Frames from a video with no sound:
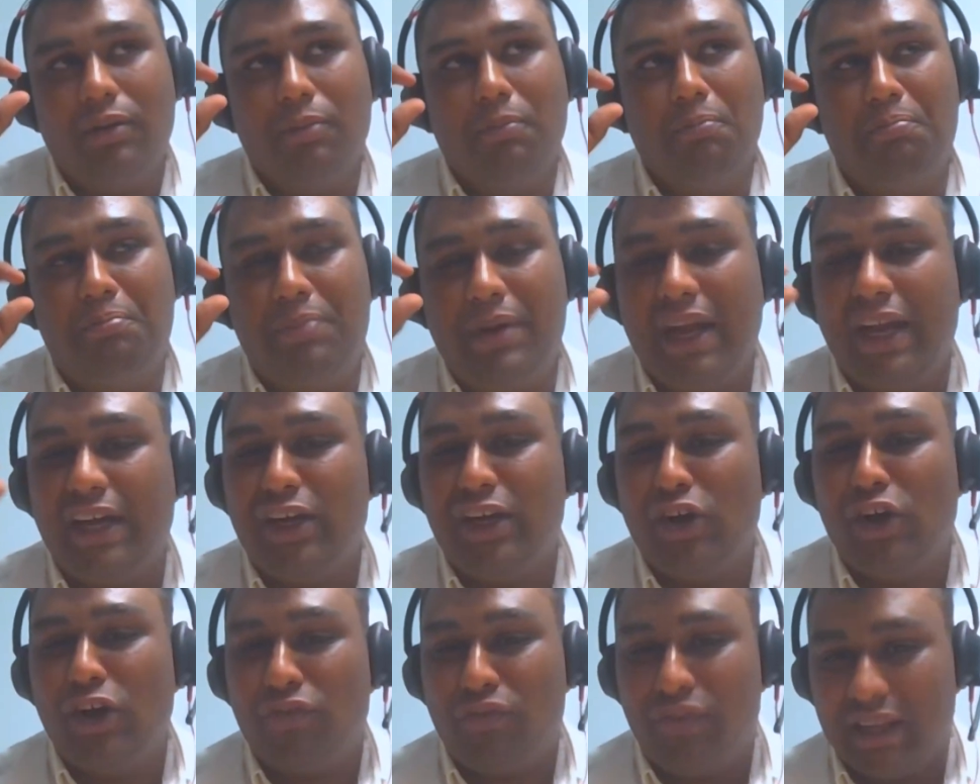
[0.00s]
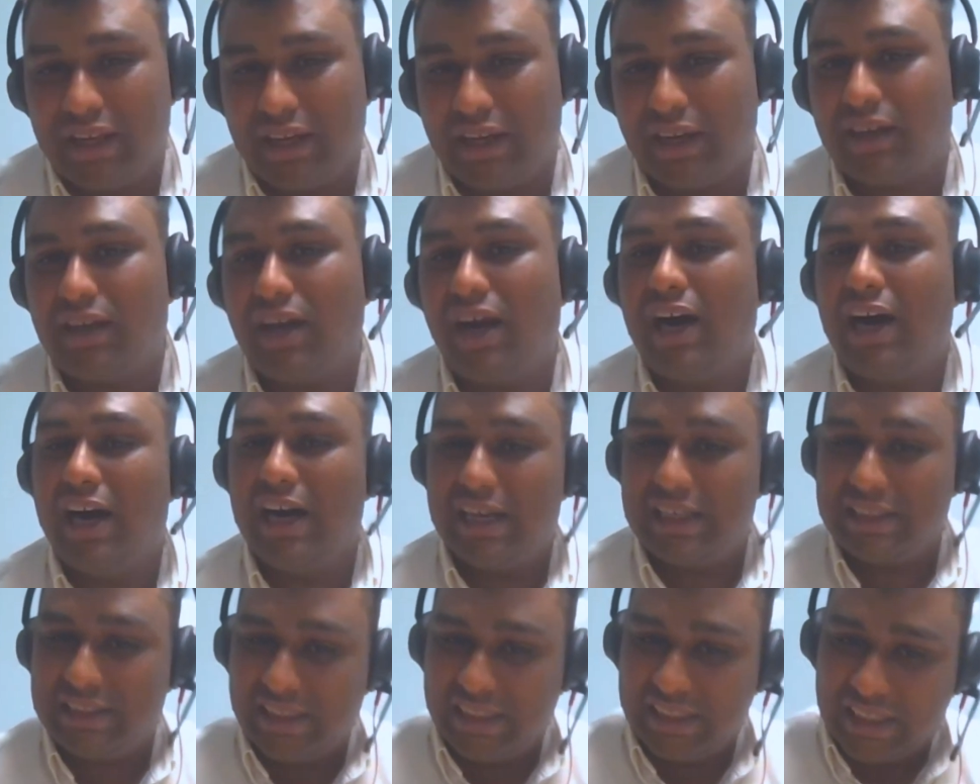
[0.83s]
breakdown of like a
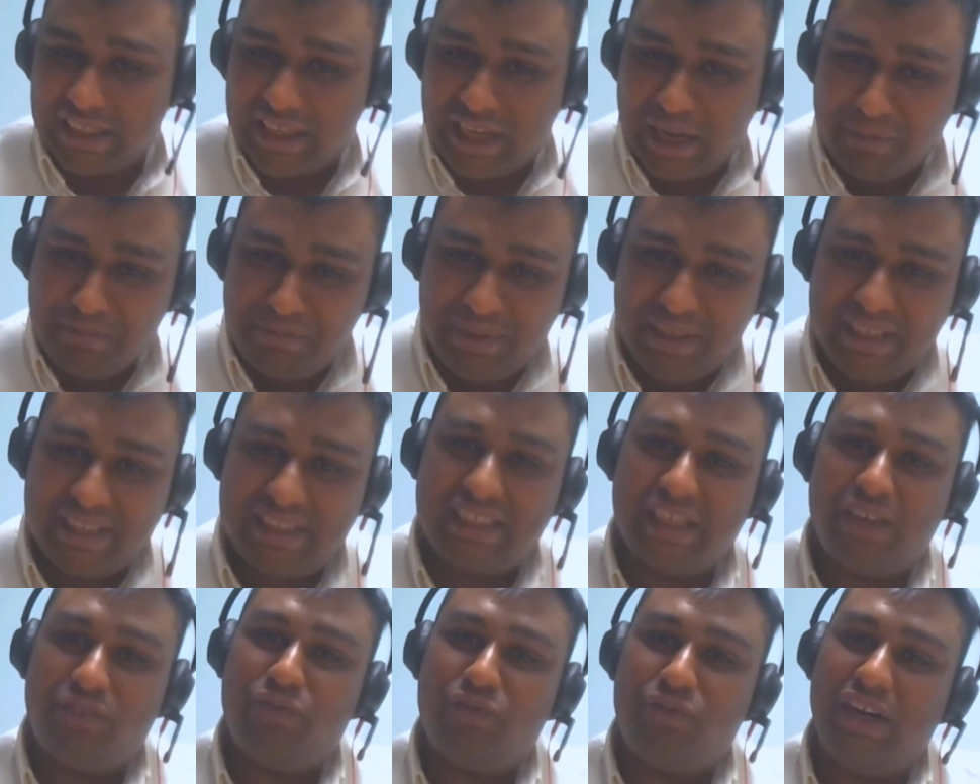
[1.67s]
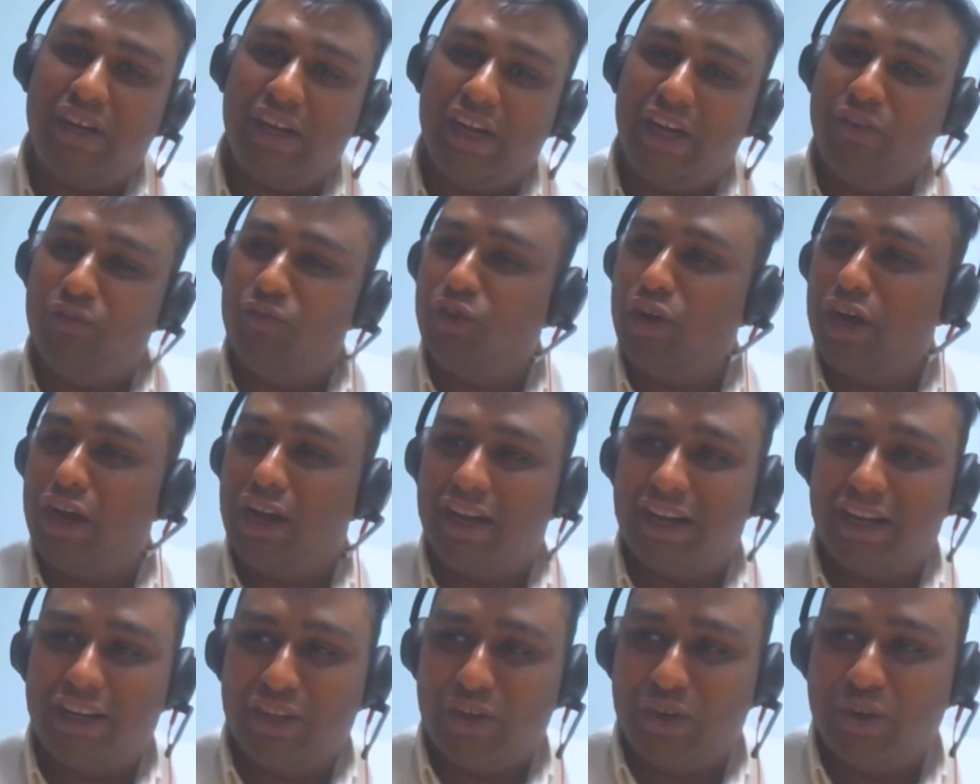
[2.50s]
cost and the companies that were
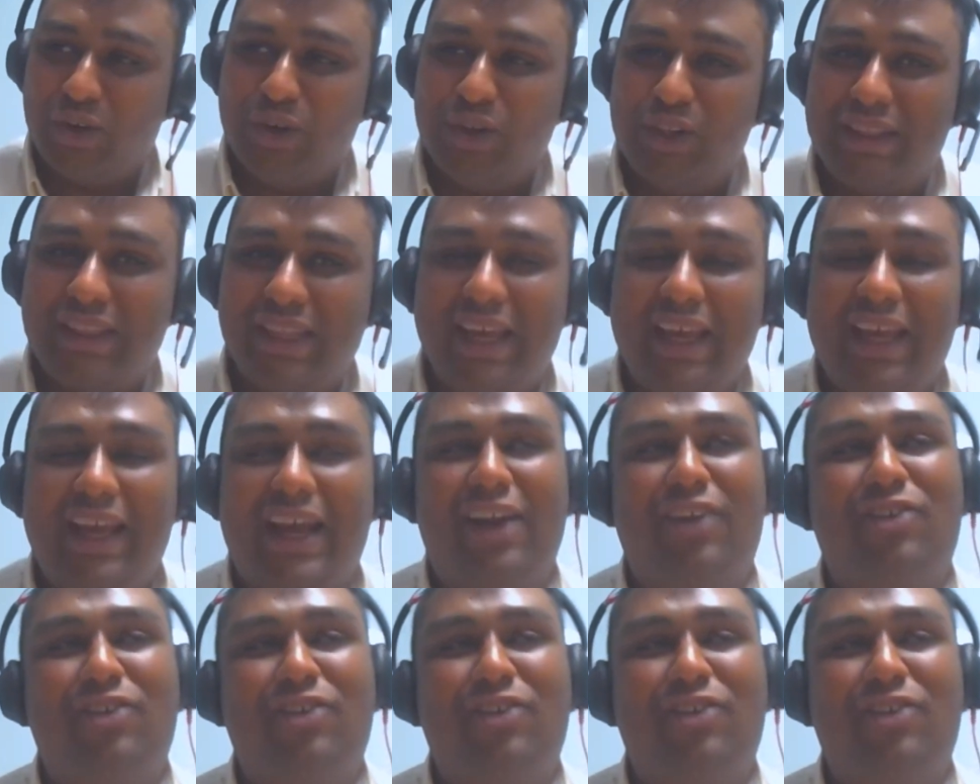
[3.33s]
involved and the whole thing.